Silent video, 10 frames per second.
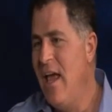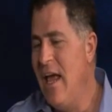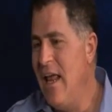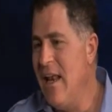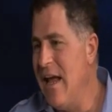
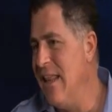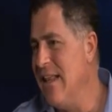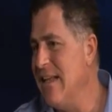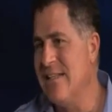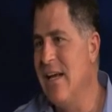and I
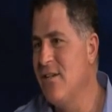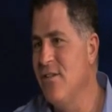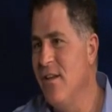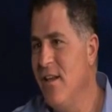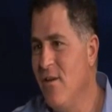think that's
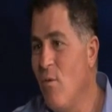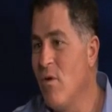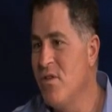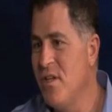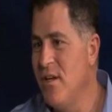actually the
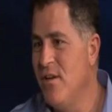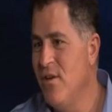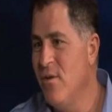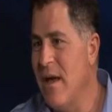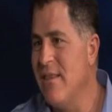worst thing to do.